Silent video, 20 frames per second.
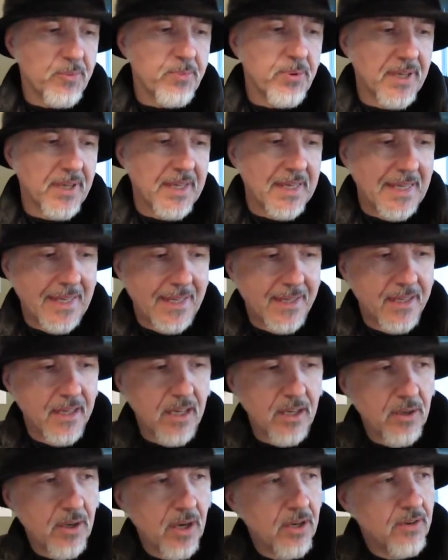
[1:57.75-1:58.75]
put a clear
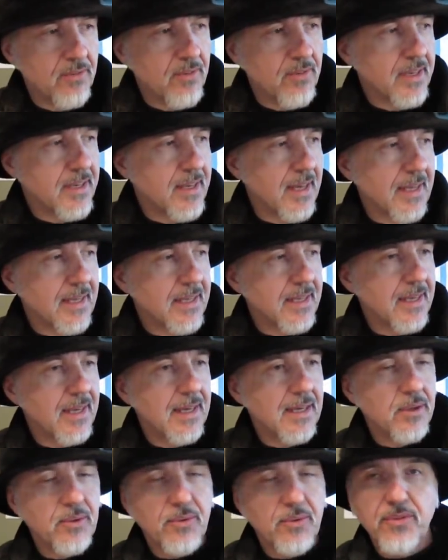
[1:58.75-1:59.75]
coat over the
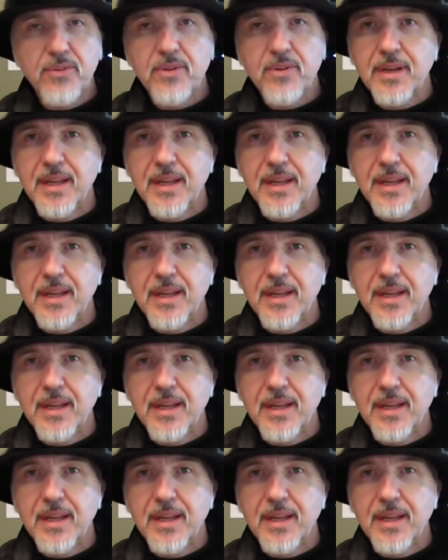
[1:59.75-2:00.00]
decals,